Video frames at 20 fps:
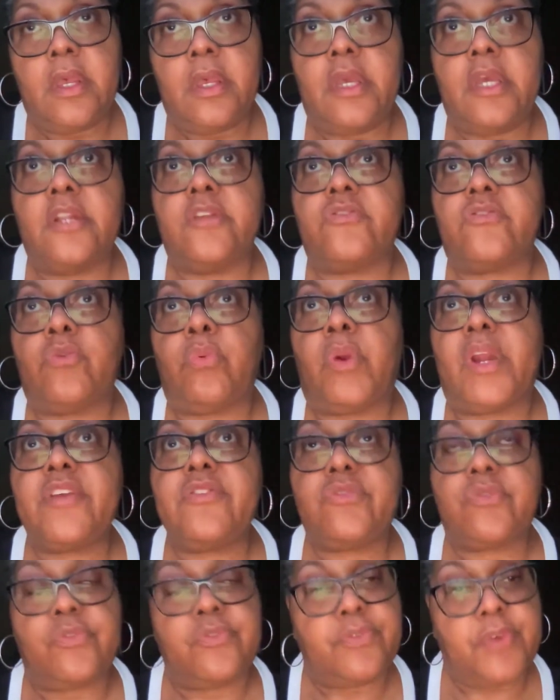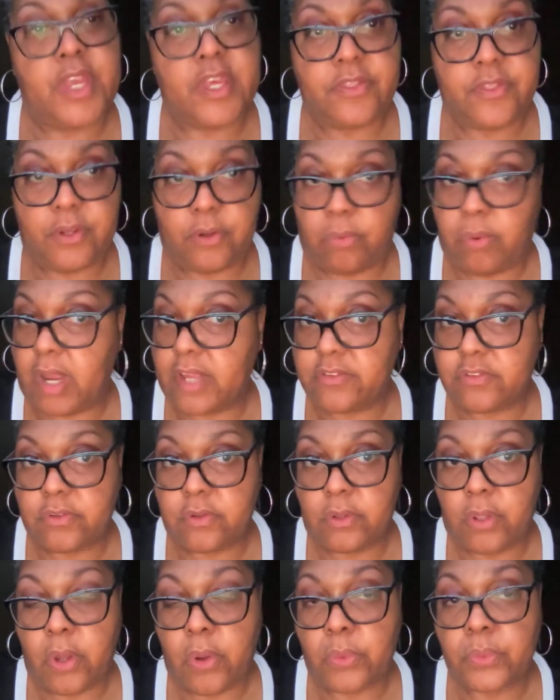It is grace through faith in Christ
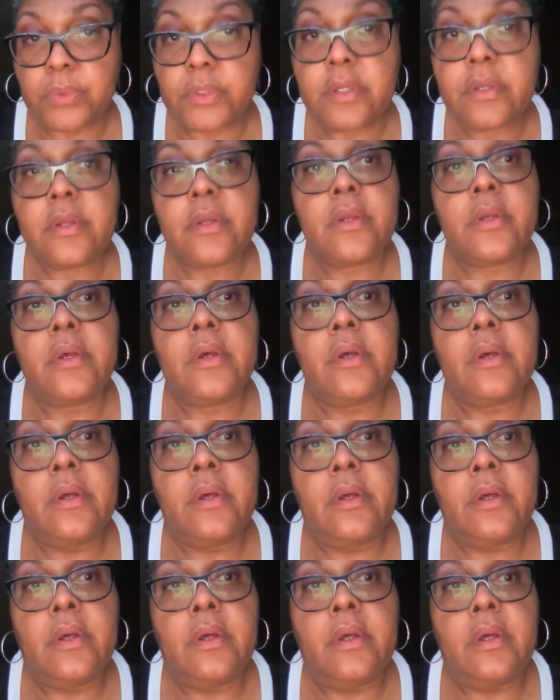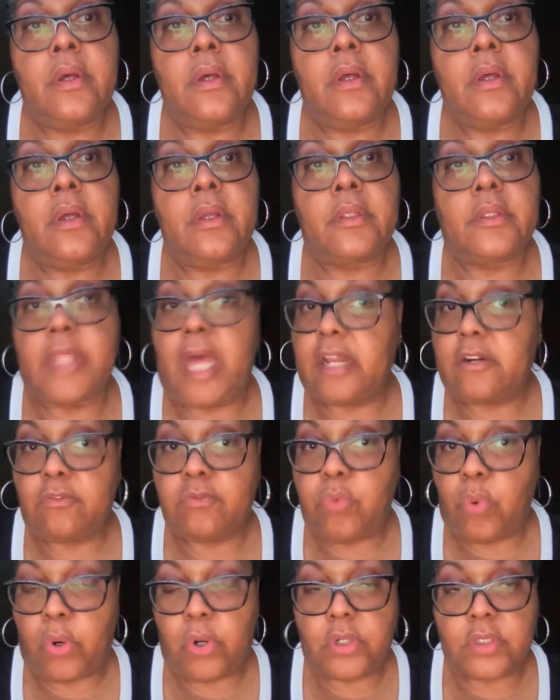alone. Not
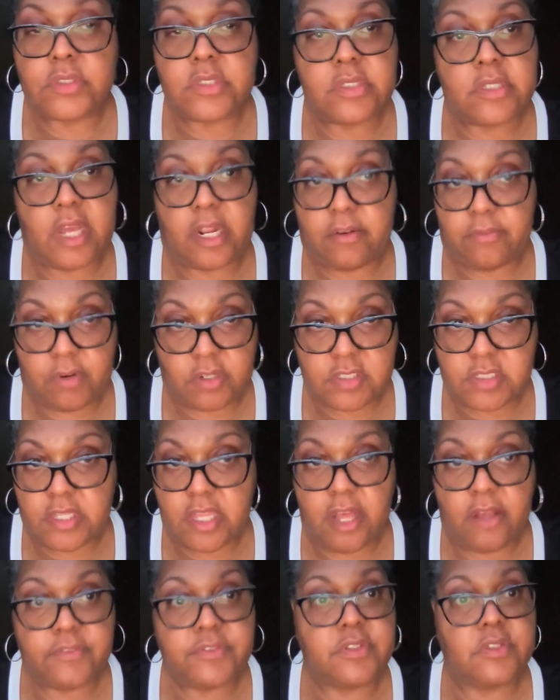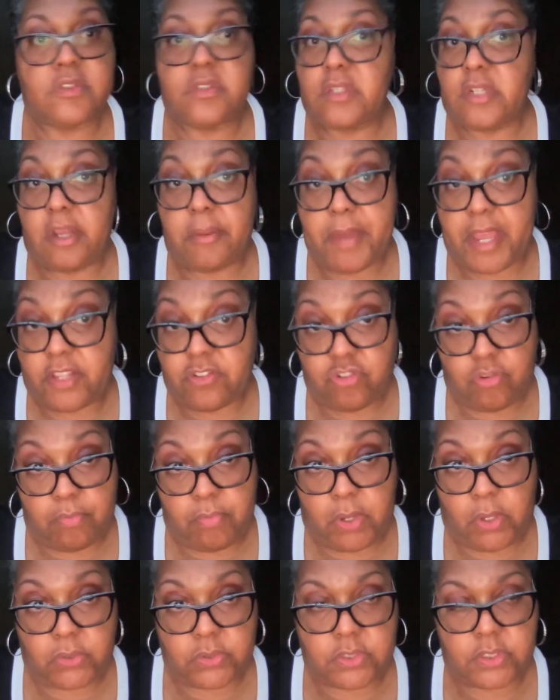of works, not of ourselves, lest any man should
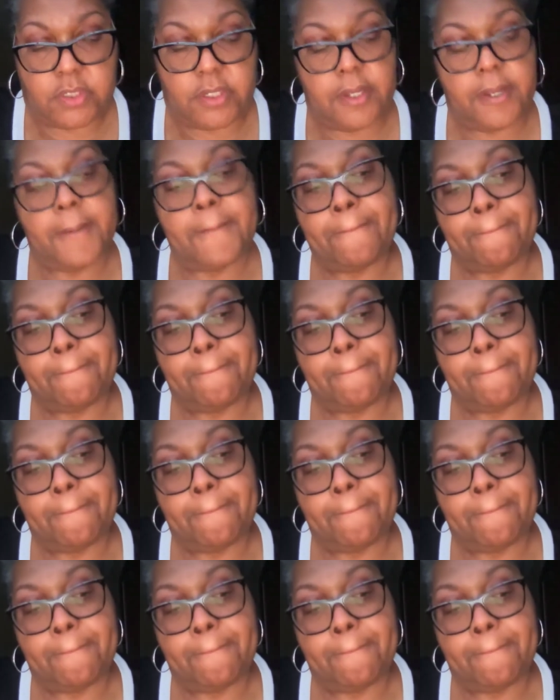boast.